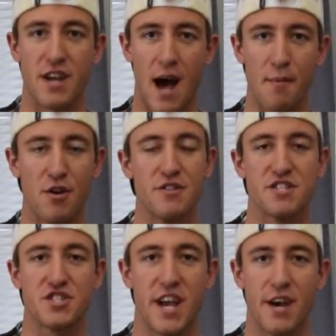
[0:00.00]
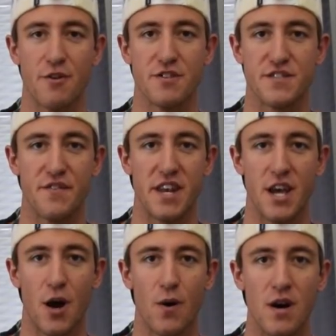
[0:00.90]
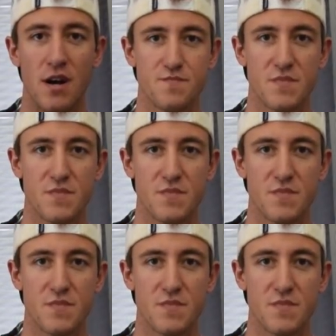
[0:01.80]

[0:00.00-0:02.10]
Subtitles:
Comment on this channel, this video.